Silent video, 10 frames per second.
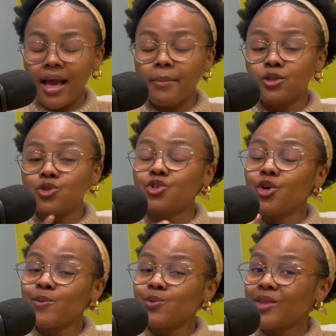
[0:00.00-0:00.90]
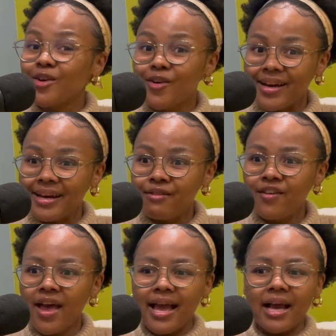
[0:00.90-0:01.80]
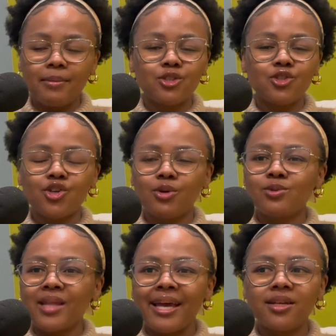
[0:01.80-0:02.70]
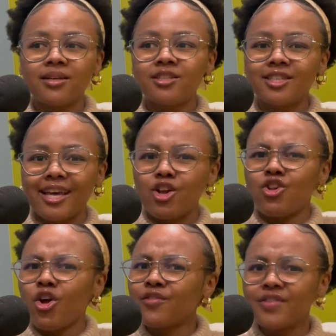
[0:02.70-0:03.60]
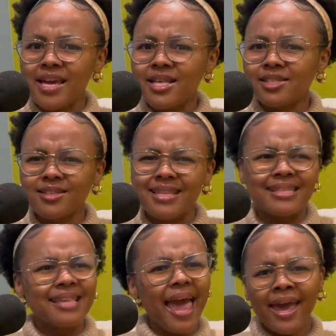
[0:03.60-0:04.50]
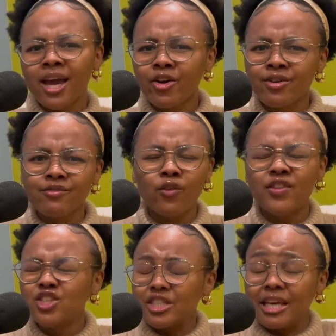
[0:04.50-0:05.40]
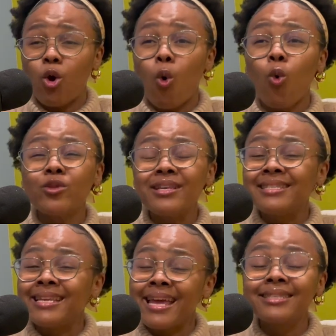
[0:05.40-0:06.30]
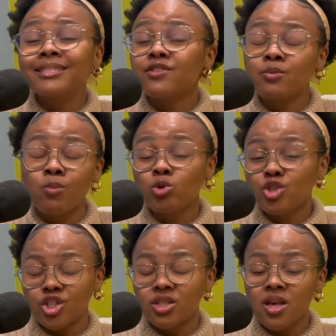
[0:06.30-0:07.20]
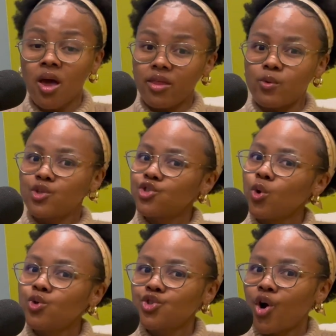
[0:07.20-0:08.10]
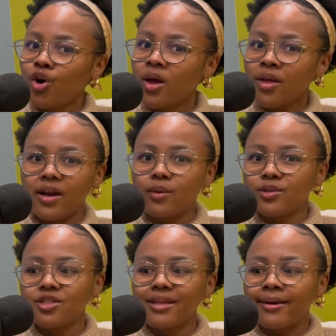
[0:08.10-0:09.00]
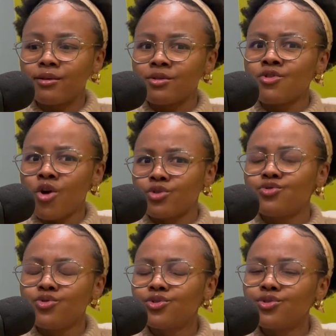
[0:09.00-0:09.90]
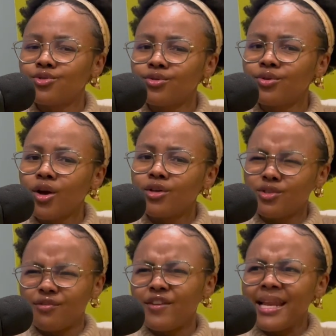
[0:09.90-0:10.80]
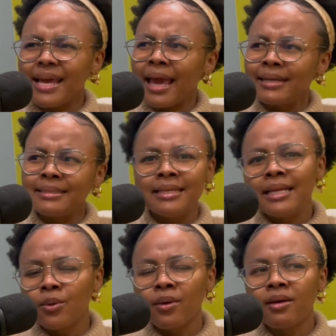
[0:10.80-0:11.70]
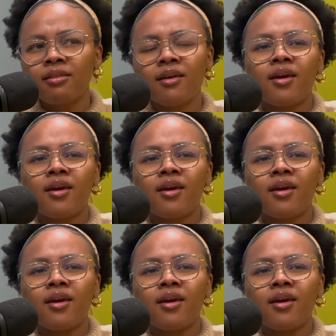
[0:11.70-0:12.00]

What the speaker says: coming to terms with grief, coming to terms with like just like a lot of things, because there's anger involved. There's just like all these negative emotions that were so strong that I was just like not used to feeling and dealing with.